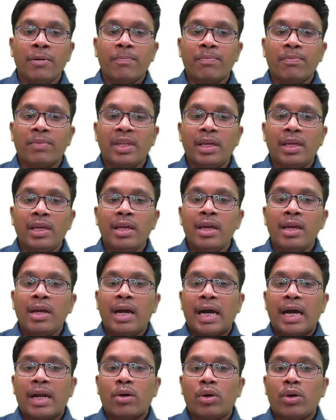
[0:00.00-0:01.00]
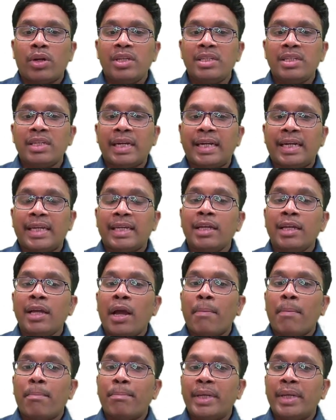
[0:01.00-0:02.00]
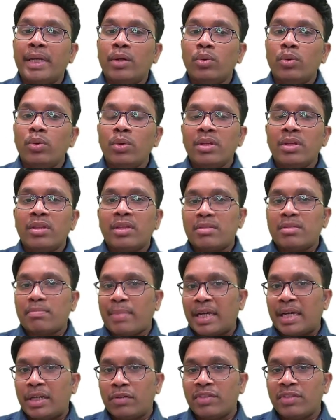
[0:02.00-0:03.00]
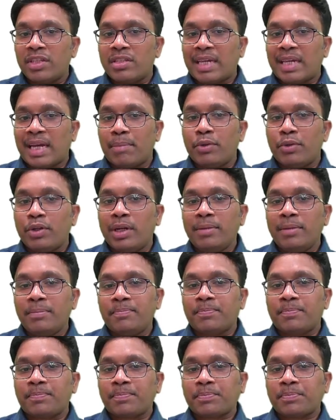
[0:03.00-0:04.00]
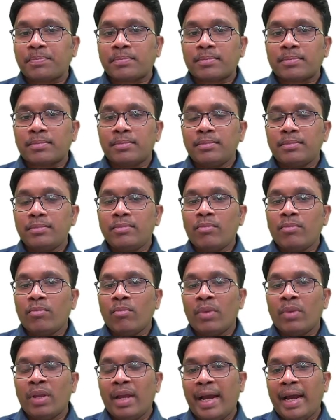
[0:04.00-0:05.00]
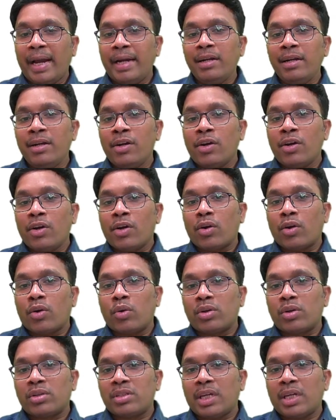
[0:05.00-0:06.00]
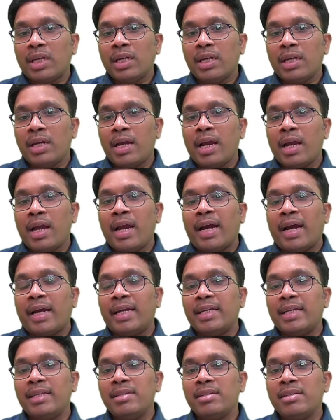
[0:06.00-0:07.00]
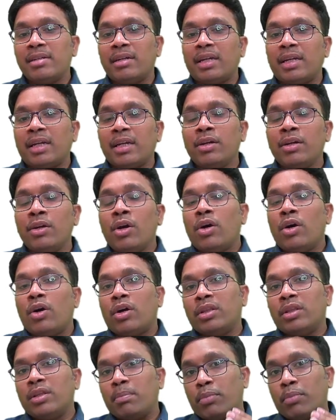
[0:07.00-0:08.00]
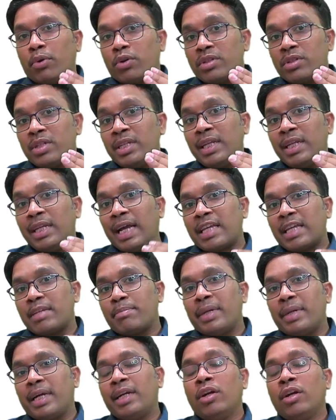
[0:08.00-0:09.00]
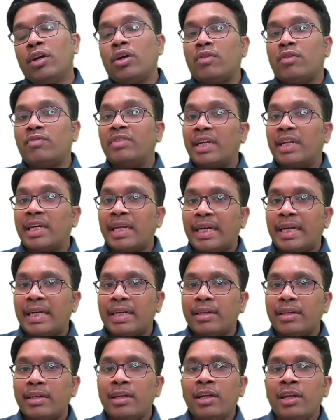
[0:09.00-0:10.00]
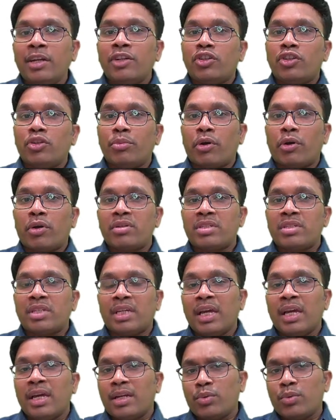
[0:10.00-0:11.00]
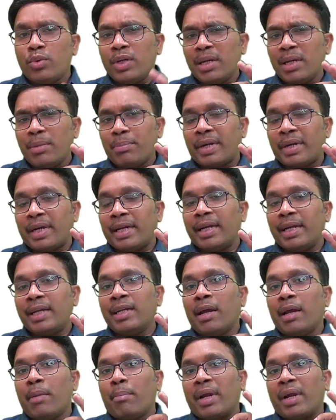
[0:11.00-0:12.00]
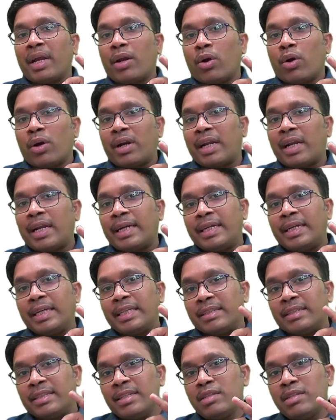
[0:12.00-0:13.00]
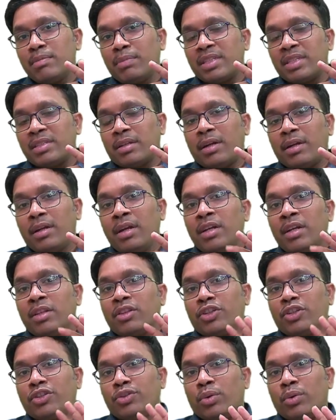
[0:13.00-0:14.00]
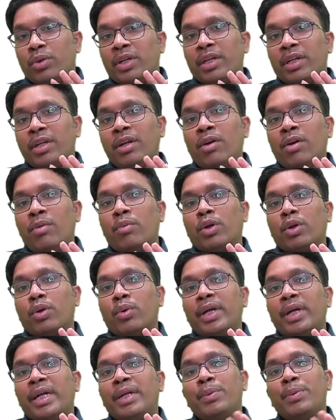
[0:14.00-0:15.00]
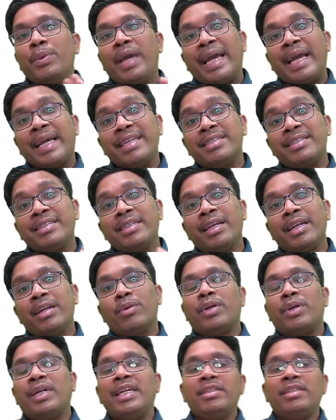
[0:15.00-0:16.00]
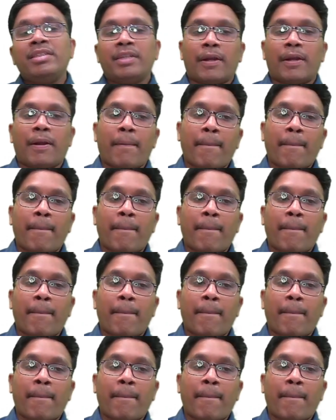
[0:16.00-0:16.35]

they are originating below the spine of the scapula and coursing and inserting on the posterior aspect of the greater tuberosity. Now you can predict by contracting this muscle, the shoulder would go into external rotation.